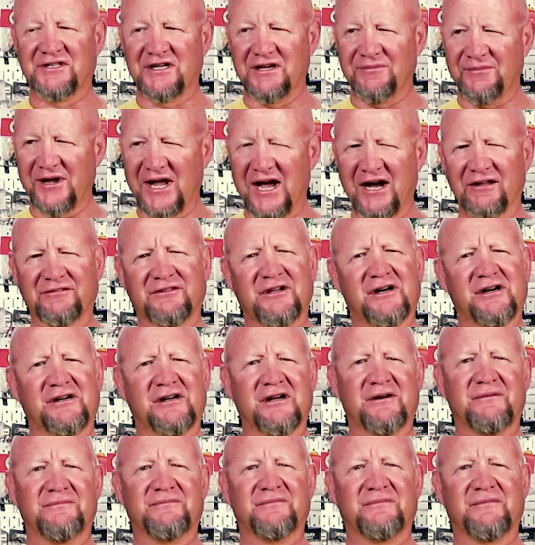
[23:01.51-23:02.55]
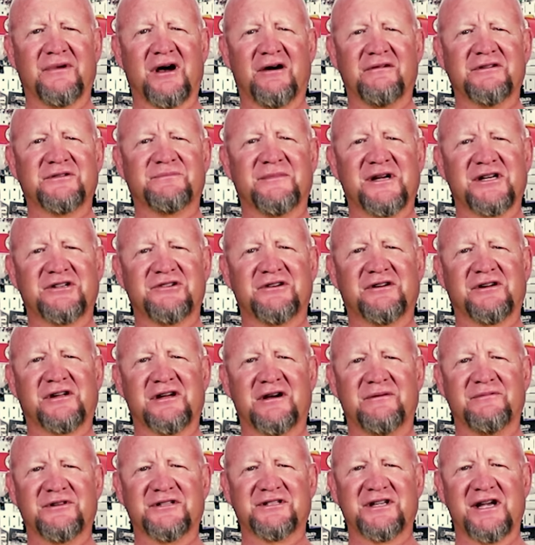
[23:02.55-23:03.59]
see me out there, come. Always make sure to
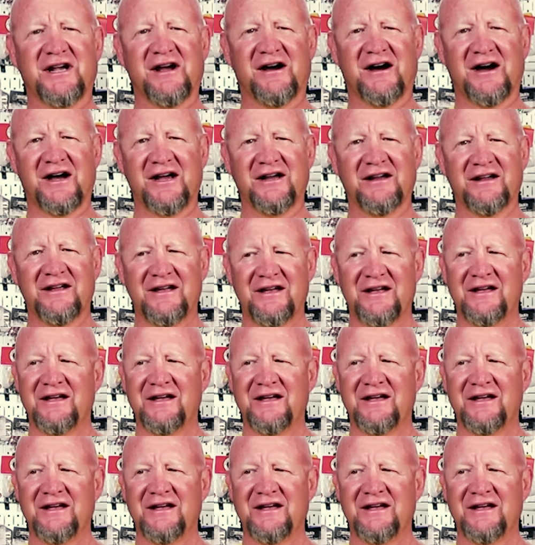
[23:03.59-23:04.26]
come and say hi.